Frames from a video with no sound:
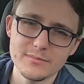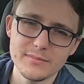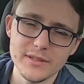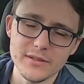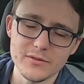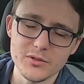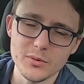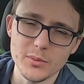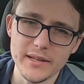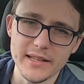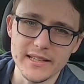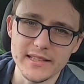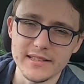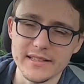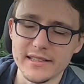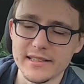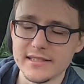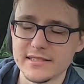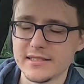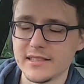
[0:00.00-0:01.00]
Bit of tweak in
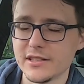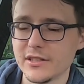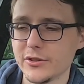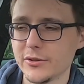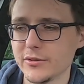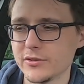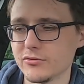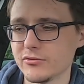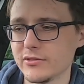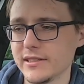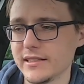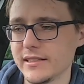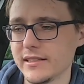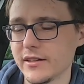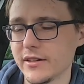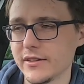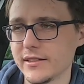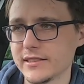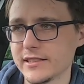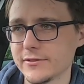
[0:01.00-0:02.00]
the ECU is really
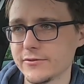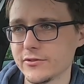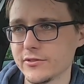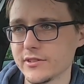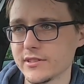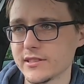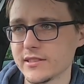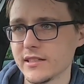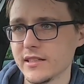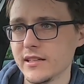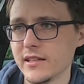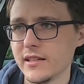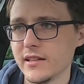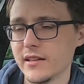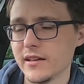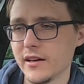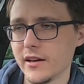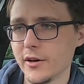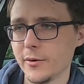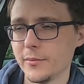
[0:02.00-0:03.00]
the only difference,
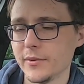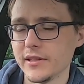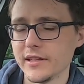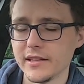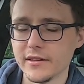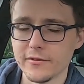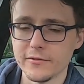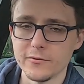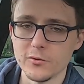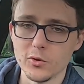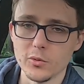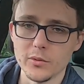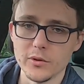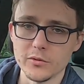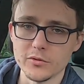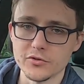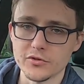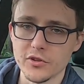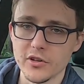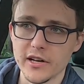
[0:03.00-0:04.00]
and then the
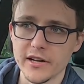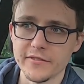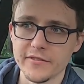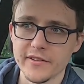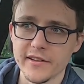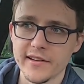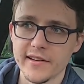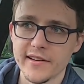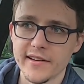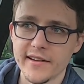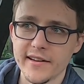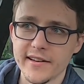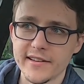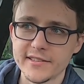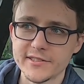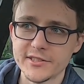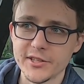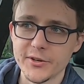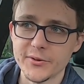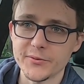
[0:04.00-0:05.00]
four-wheel drive.
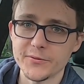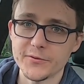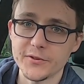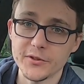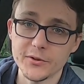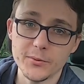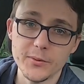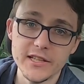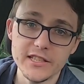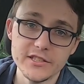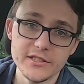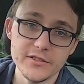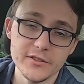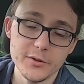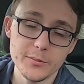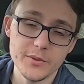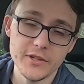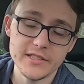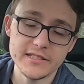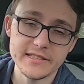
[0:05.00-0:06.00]
So for the question of
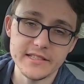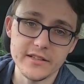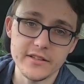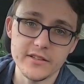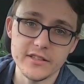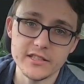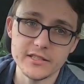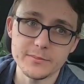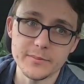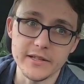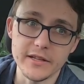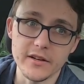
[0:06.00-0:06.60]
the person that asked